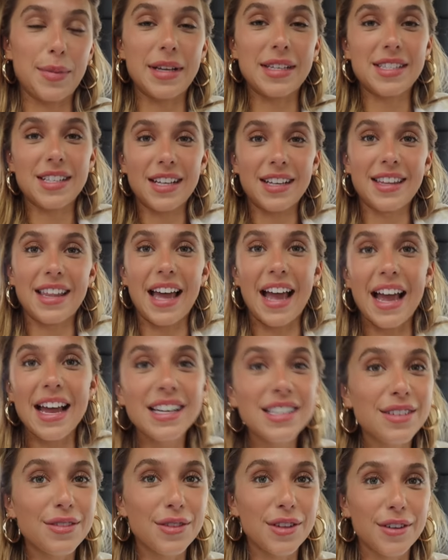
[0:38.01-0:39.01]
Basically, the
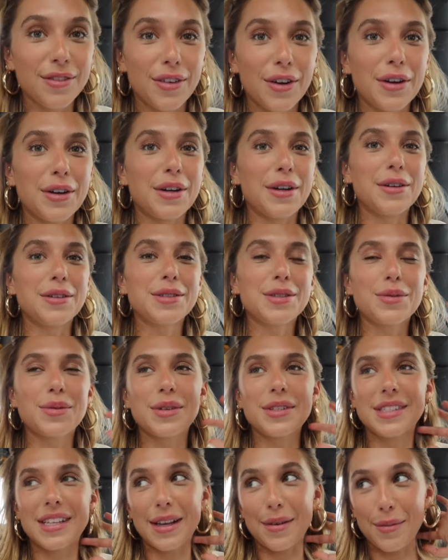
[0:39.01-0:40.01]
end of the photos
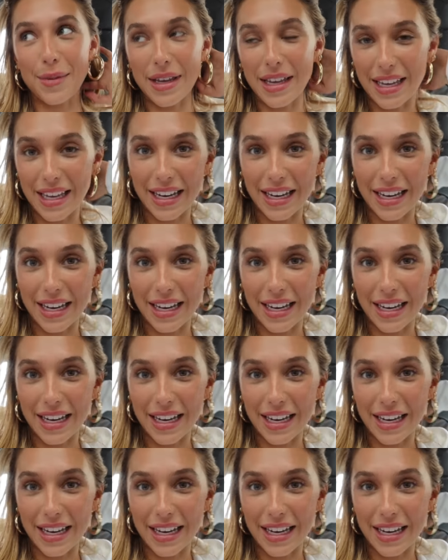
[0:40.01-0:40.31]
was like me